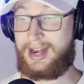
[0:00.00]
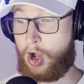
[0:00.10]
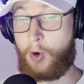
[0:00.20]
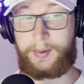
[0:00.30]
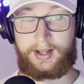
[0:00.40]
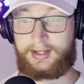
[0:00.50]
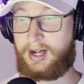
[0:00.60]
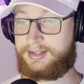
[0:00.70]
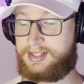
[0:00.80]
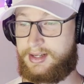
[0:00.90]
An opening
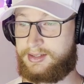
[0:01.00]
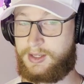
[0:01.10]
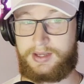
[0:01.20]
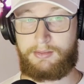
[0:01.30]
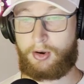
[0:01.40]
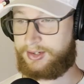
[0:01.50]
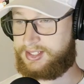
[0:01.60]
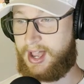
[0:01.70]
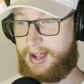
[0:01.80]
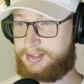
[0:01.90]
cutscene, to be more
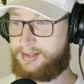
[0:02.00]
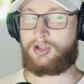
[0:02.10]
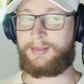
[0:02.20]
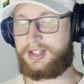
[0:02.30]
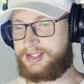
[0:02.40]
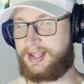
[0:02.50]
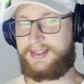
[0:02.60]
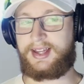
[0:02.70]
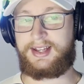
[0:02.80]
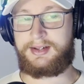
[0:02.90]
exact. So I'm going to say
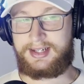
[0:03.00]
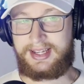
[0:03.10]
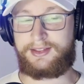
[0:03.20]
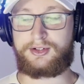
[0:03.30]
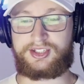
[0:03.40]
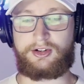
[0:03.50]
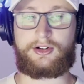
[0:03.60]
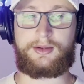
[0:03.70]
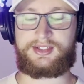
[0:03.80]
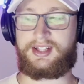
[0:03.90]
that in neither
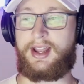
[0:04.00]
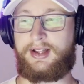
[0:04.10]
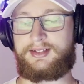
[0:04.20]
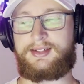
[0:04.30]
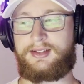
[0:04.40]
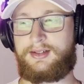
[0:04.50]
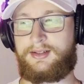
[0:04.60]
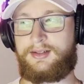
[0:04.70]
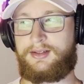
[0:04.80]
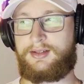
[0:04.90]
circumstance...
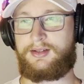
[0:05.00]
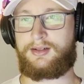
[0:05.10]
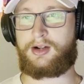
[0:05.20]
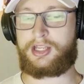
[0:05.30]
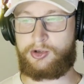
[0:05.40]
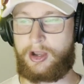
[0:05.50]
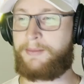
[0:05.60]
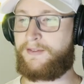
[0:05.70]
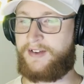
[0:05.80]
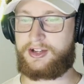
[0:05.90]
are you a
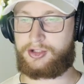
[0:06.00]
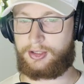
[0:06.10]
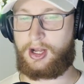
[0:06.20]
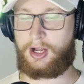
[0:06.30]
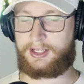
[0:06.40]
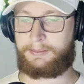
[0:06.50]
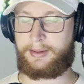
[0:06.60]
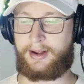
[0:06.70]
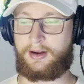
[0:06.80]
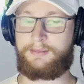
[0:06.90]
professional hockey
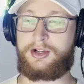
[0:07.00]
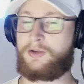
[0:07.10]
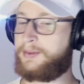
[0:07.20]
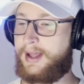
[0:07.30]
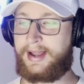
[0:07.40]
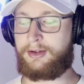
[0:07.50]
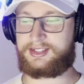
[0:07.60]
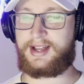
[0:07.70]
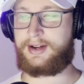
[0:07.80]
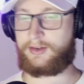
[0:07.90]
player? But you're playing
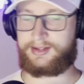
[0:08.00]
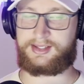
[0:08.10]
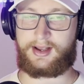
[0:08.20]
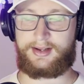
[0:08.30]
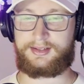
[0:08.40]
outside or inside.